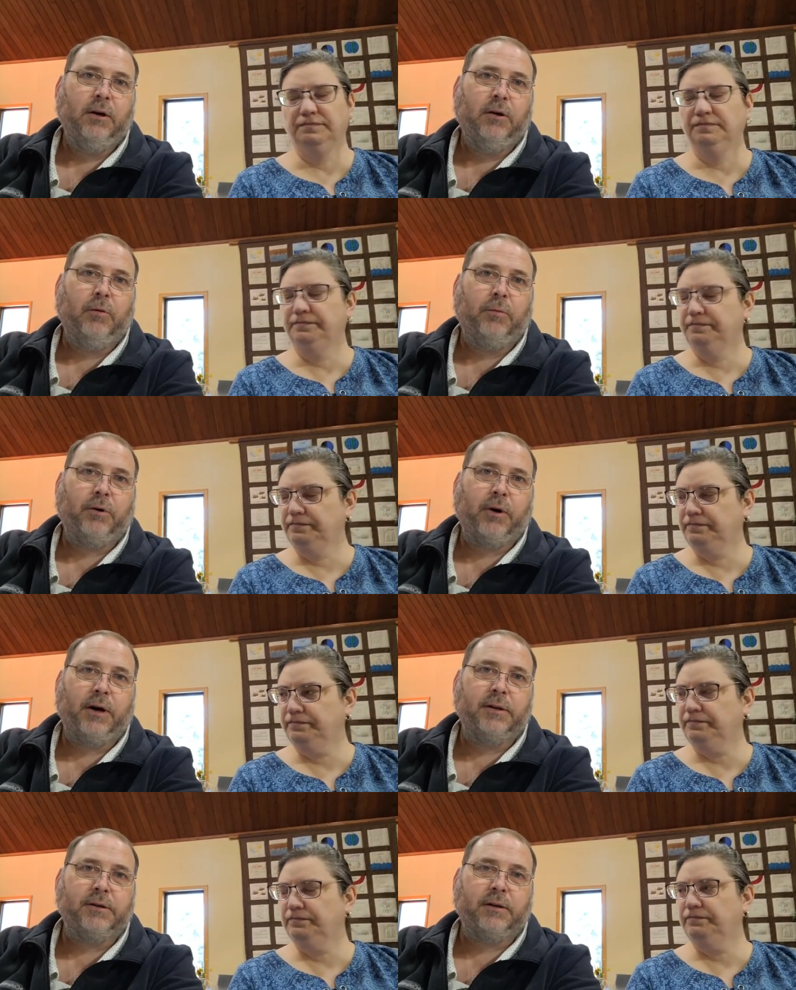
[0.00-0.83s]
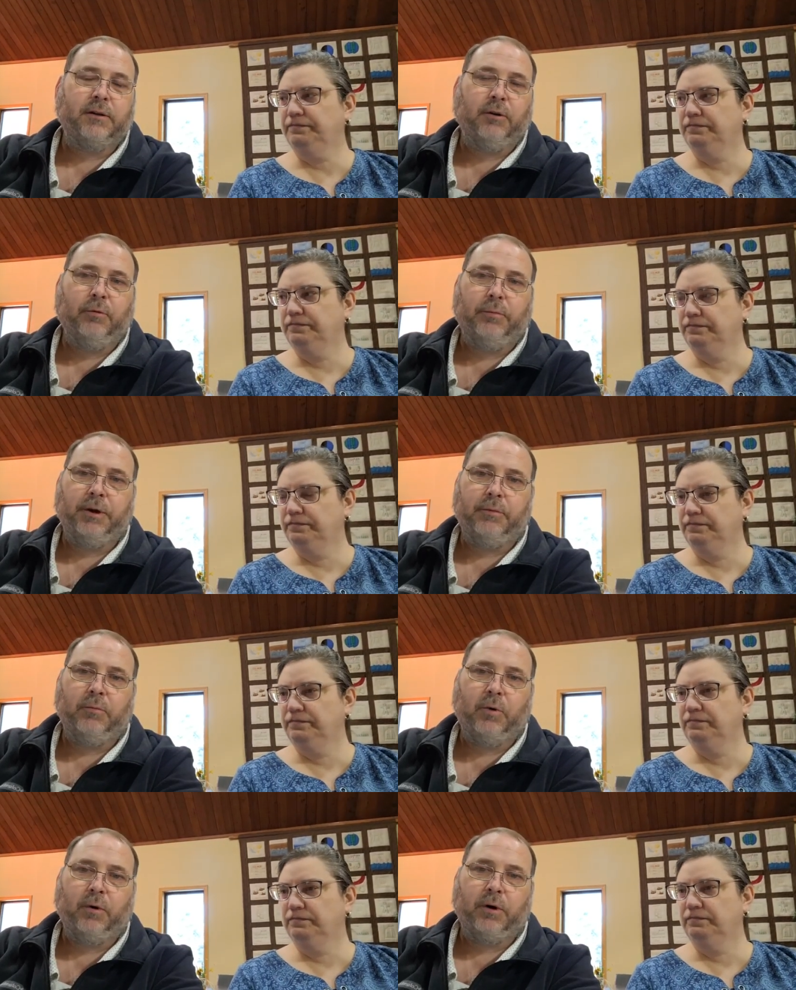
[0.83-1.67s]
Speaker 1: Omicron's a little bit
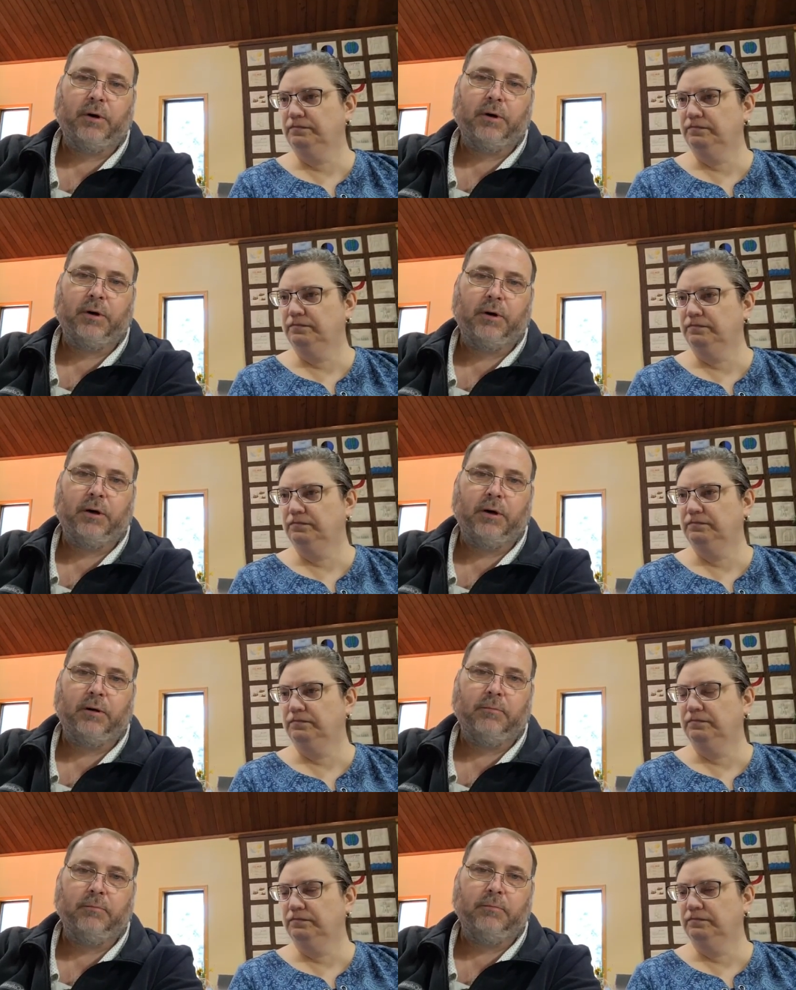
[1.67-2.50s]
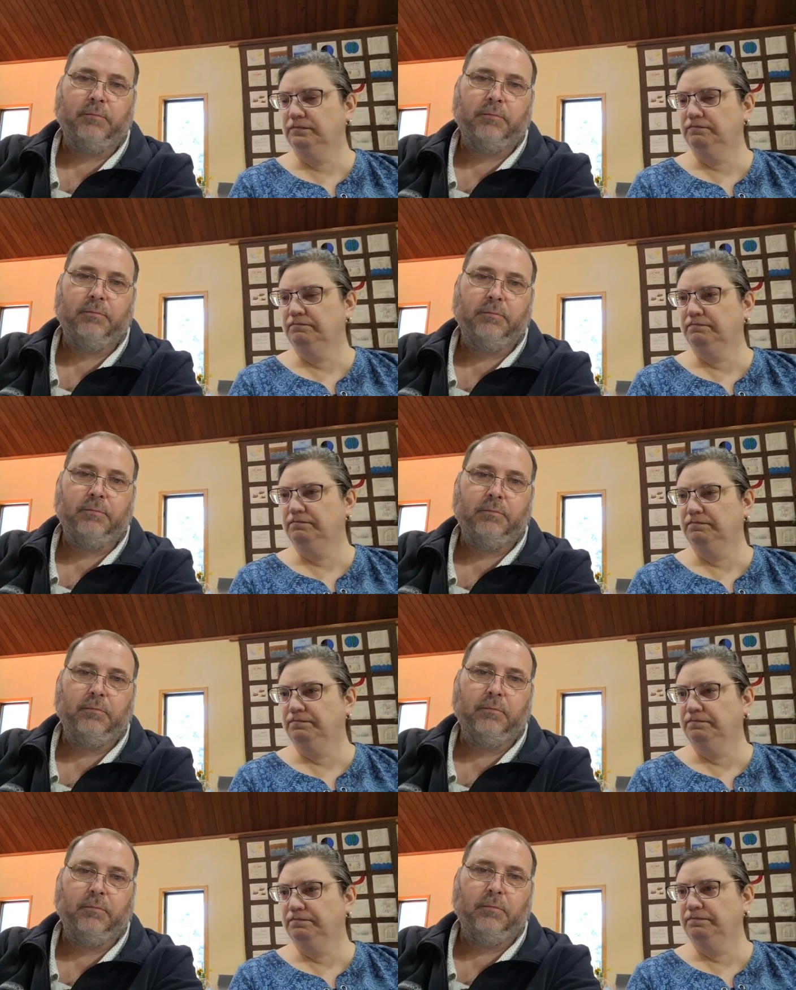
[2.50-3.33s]
more um,
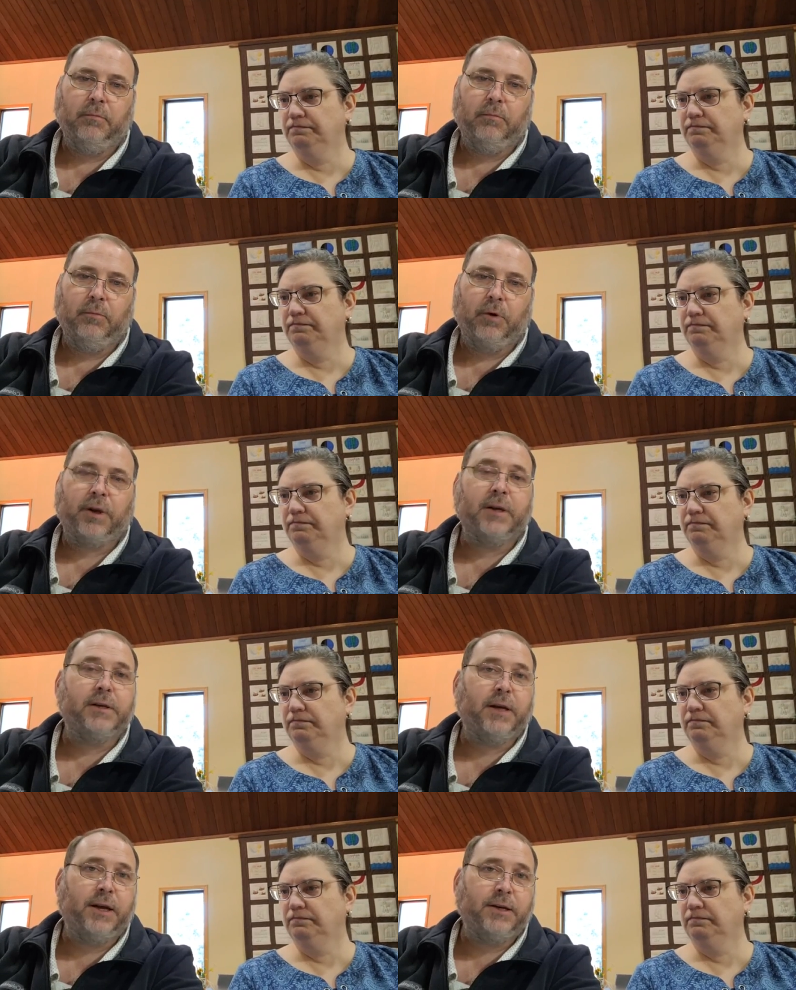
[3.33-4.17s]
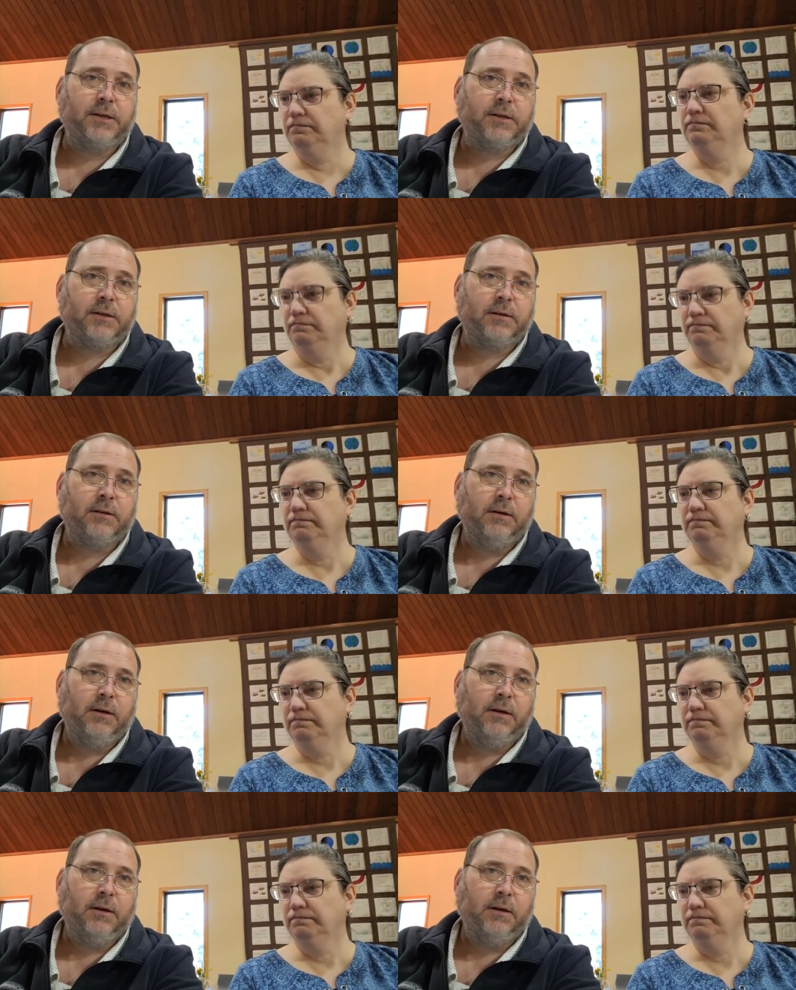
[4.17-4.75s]
more contagious.